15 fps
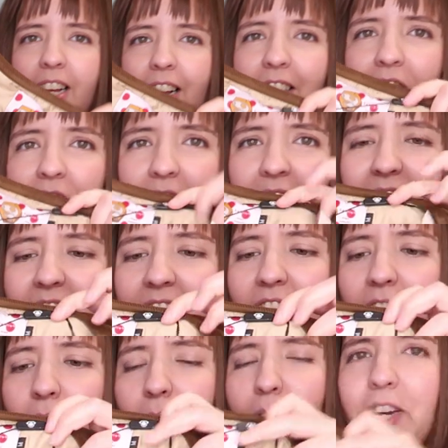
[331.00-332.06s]
As you can
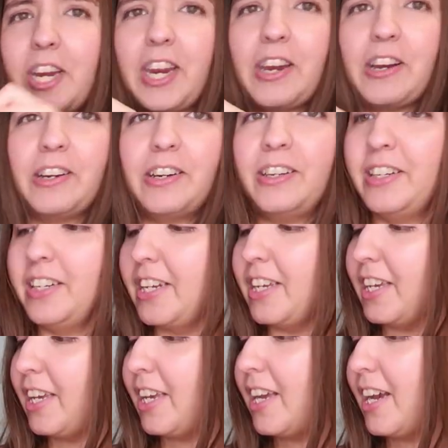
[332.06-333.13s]
see over here,
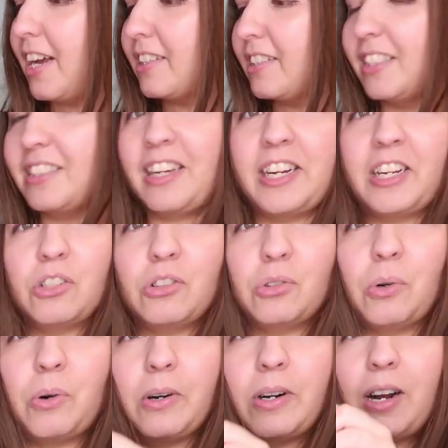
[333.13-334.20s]
it has a
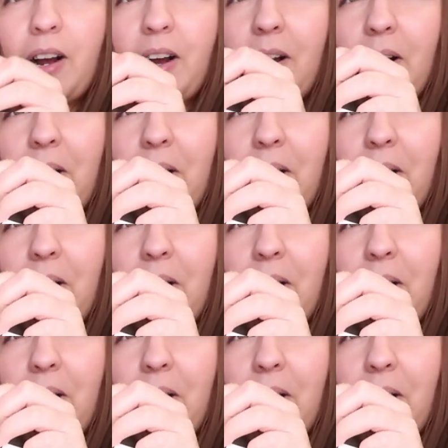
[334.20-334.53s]
dinosaur